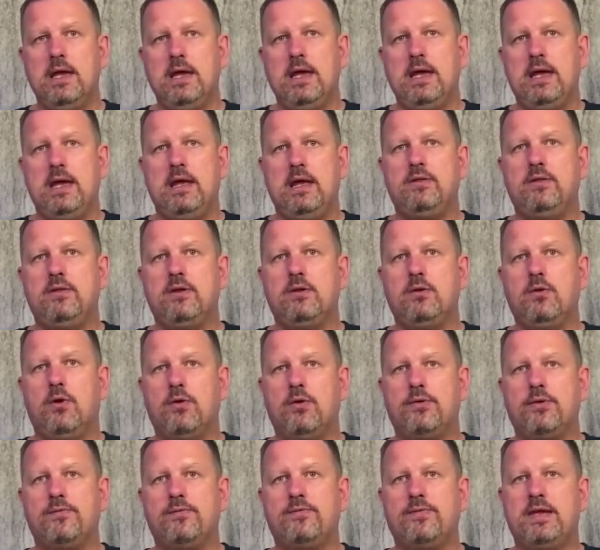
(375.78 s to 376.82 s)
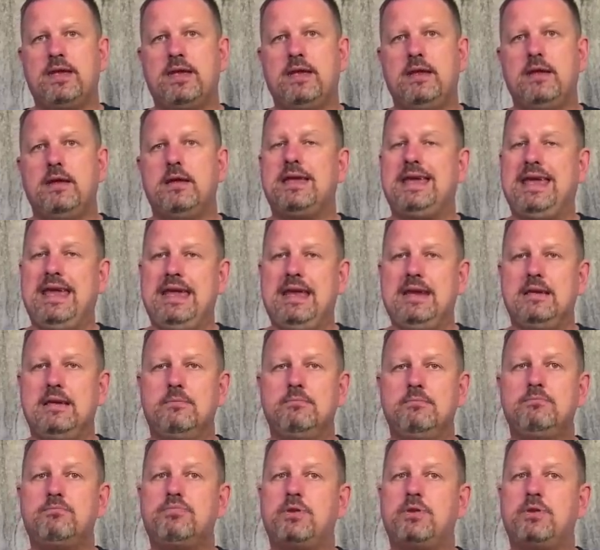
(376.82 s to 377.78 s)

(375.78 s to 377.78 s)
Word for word: In the north of the kingdom,